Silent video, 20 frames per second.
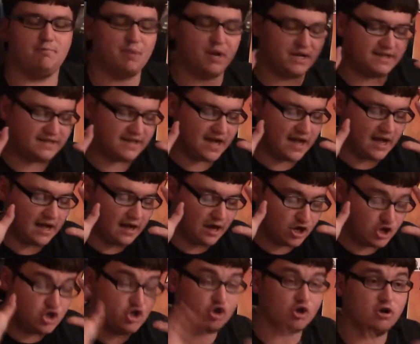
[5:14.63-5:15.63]
But
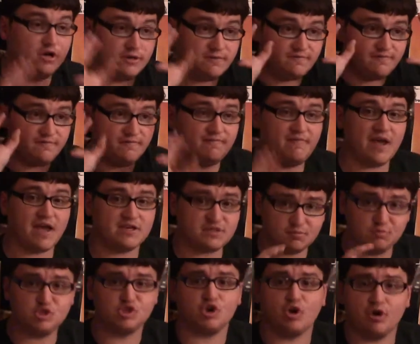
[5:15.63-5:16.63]
a good
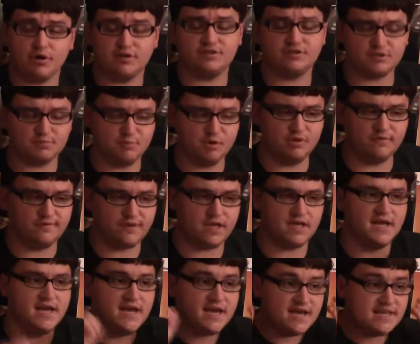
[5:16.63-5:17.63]
vast majority of this movie